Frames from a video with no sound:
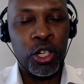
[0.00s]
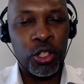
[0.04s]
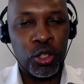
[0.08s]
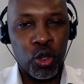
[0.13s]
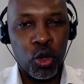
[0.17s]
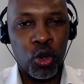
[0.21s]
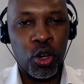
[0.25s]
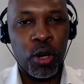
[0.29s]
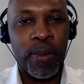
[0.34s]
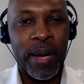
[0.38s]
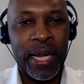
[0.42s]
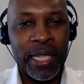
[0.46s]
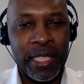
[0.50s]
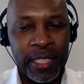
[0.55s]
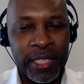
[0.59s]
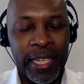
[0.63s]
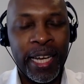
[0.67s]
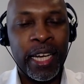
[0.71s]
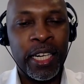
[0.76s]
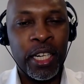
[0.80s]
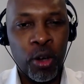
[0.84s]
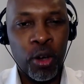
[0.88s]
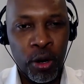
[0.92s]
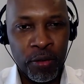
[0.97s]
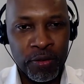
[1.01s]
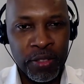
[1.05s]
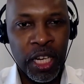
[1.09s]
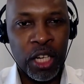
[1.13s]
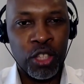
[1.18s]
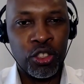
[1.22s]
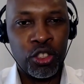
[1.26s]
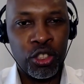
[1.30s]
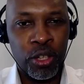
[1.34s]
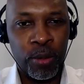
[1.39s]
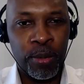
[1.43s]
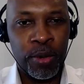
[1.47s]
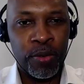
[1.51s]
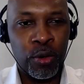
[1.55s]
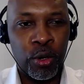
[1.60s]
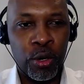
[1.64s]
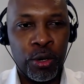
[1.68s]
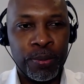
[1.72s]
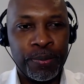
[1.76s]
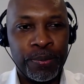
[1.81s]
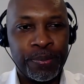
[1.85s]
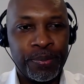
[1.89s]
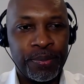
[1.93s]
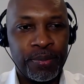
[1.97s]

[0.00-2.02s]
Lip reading: to talk about today, I know I've touched on before.